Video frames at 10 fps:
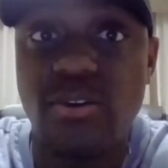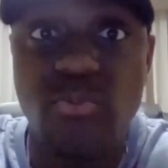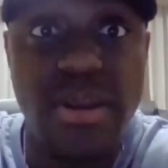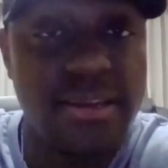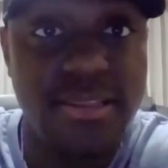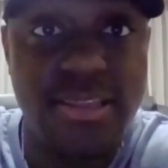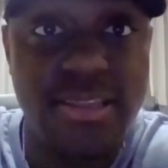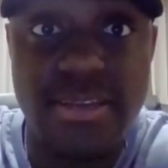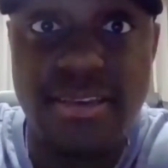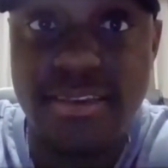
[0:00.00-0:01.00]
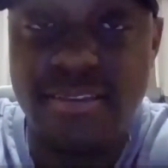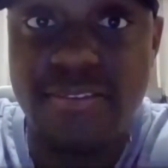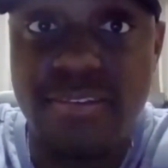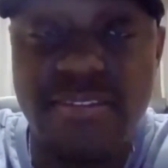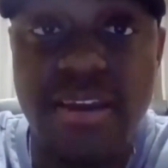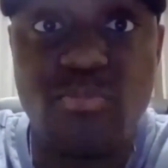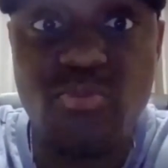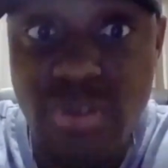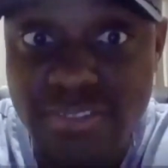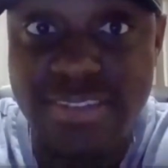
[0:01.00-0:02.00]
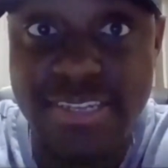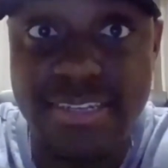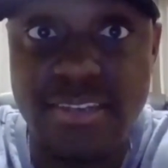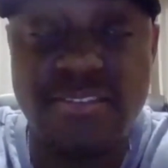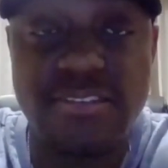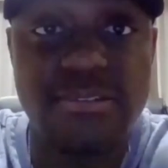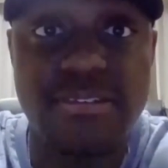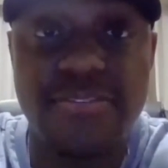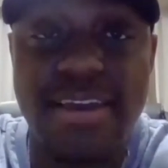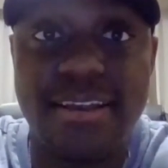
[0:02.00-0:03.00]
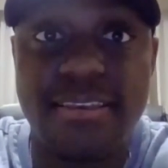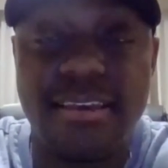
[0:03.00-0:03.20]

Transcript: regularity is just unprecedented, considering the fact